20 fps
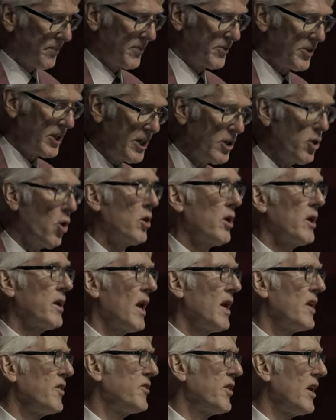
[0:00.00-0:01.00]

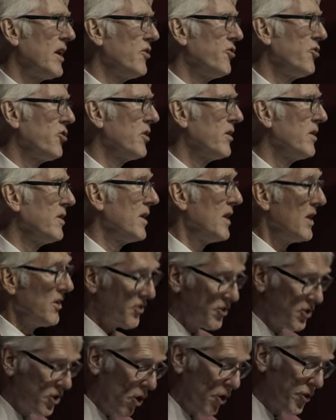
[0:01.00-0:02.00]
Decolonization
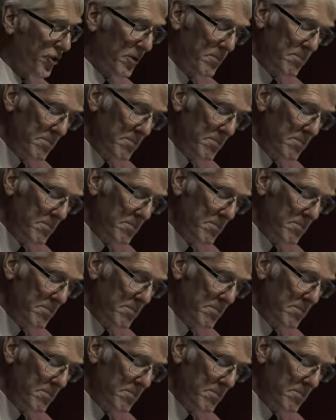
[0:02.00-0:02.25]
is Not a